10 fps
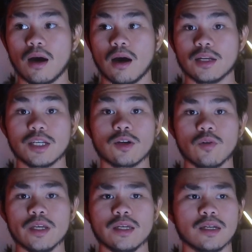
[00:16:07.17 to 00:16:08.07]
a
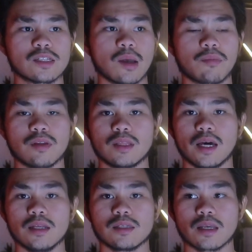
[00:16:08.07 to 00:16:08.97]
degree in something
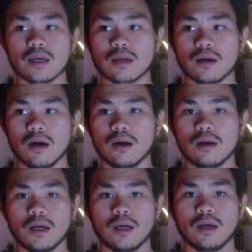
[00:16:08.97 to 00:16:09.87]
that is like
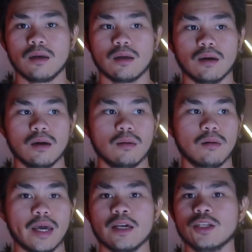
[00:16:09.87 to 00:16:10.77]

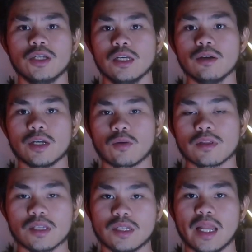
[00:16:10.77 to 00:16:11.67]
engineering or
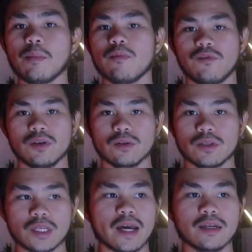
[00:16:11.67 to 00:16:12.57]
the STEM
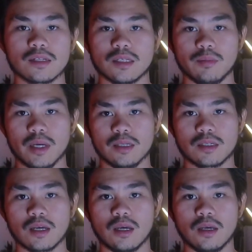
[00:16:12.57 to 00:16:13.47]
field, sciences
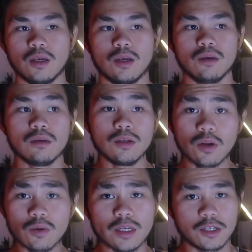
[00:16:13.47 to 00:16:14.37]
based. You
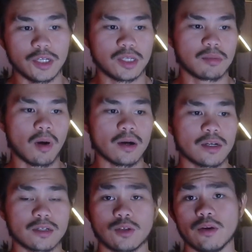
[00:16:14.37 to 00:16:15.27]
know that she's
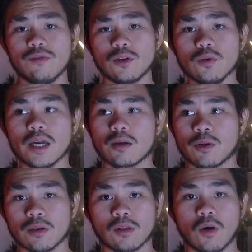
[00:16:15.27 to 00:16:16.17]
smart, so if you do get
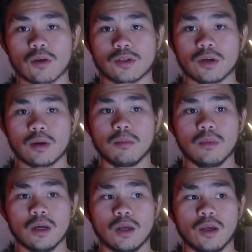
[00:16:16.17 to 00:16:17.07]
with her long
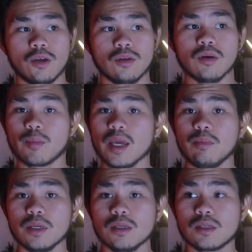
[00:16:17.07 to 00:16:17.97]
term, your
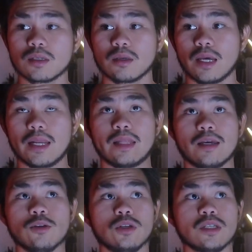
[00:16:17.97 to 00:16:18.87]
babies, and they
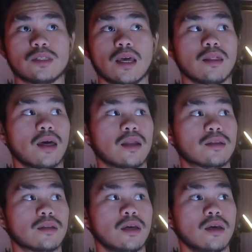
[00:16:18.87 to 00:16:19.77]
usually say that